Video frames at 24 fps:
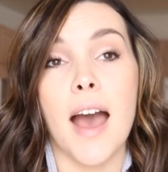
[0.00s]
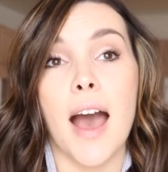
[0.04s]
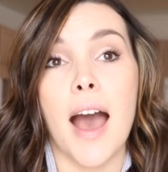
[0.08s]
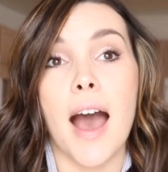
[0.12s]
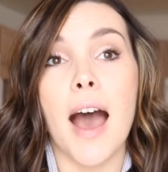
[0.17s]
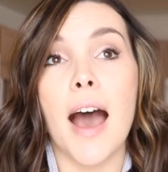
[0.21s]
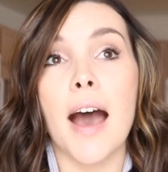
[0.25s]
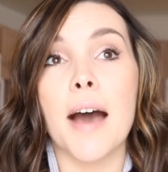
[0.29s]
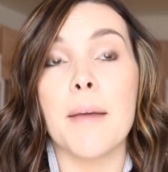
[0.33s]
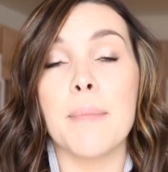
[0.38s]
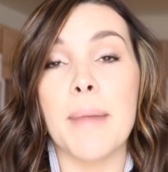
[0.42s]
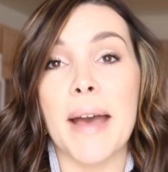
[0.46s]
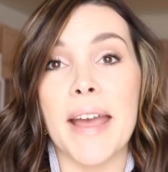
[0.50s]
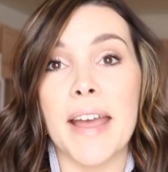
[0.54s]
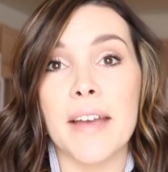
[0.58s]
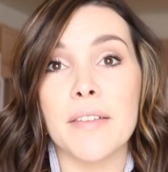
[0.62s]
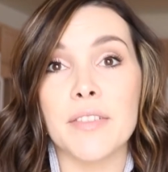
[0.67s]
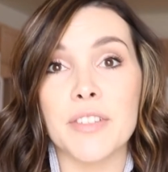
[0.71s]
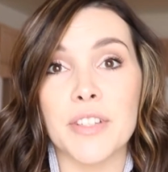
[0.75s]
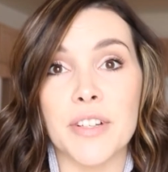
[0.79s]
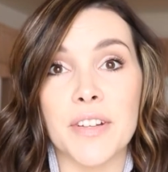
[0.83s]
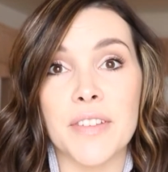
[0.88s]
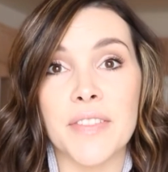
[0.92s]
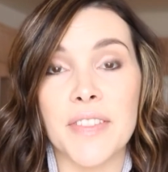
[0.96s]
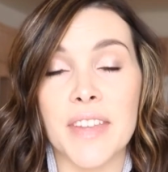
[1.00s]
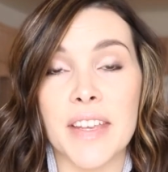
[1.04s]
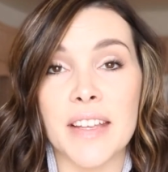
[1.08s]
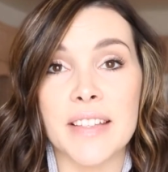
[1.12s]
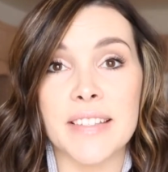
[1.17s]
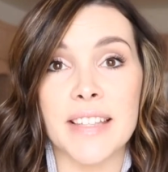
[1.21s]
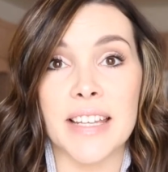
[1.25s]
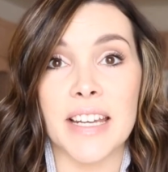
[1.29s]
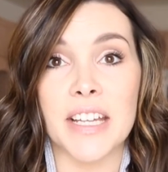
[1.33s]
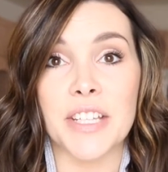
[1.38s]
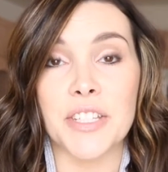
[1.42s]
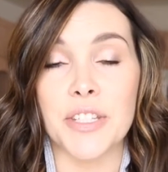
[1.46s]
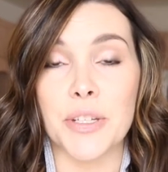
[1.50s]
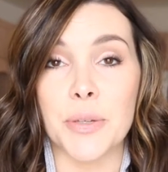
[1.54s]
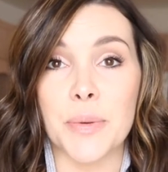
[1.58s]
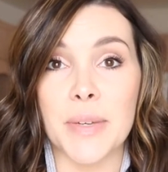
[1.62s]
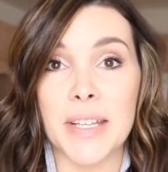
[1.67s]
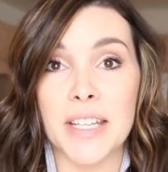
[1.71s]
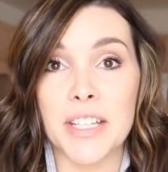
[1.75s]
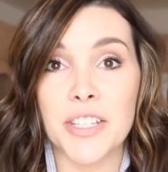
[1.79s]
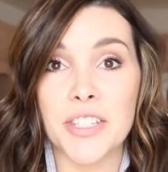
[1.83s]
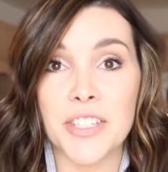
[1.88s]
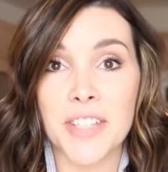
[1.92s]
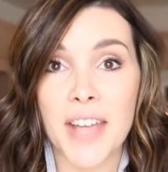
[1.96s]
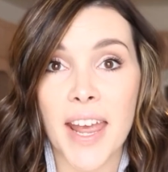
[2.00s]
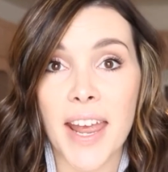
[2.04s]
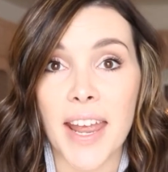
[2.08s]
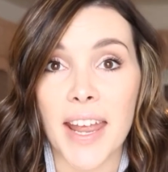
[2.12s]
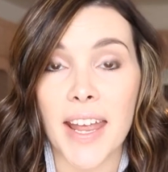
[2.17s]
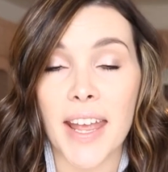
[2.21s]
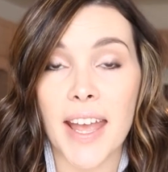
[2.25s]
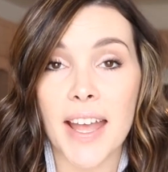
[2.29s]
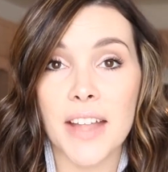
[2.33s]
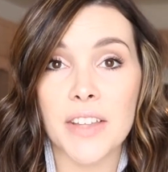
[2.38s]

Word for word: um, I have certain things that I do each day.